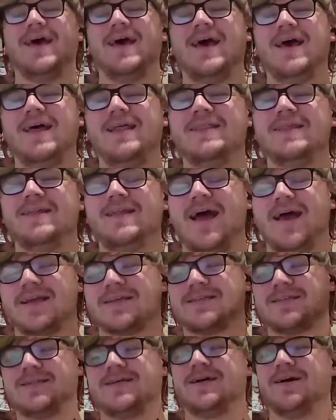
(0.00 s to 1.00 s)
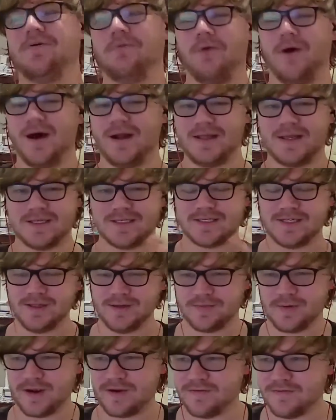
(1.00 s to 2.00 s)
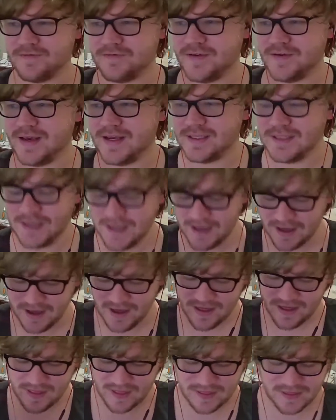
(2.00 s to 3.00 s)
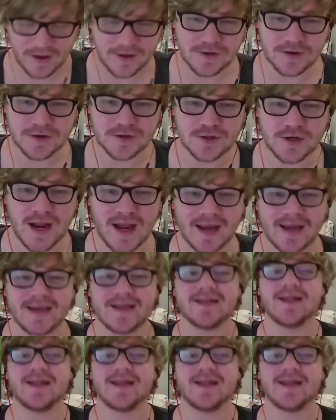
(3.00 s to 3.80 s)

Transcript: The next one is still a break from Fiends. Thunder Dragon.